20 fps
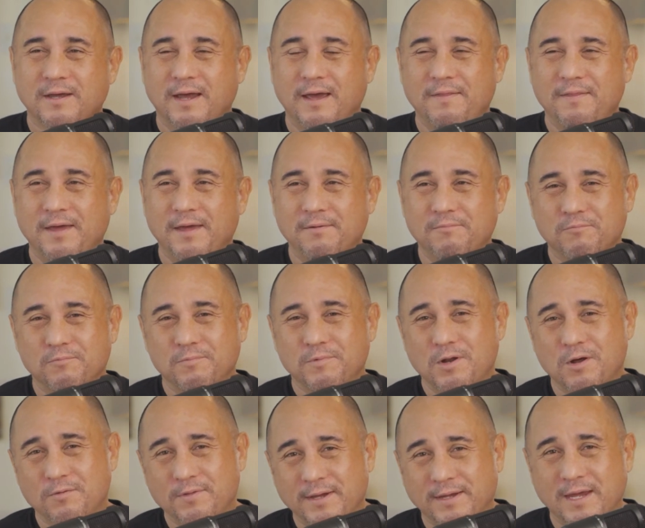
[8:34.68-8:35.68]
And then,
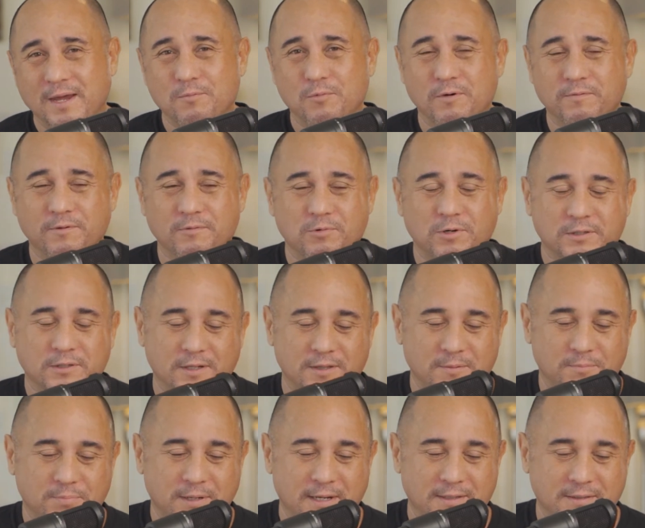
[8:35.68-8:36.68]
no, they came over and worked on
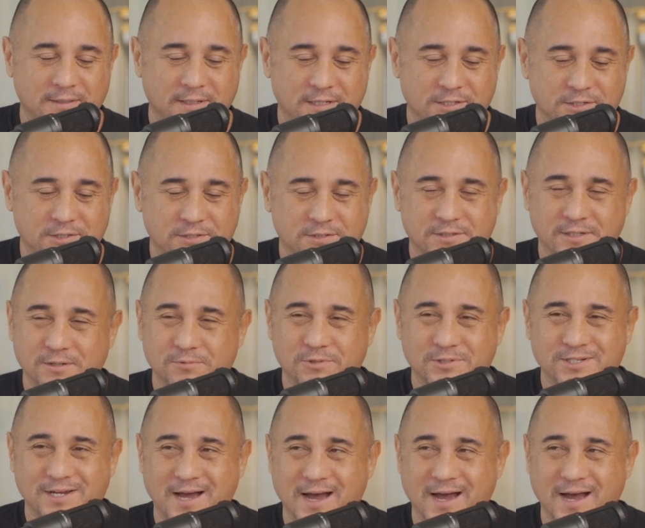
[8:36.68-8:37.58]
the plantations and it was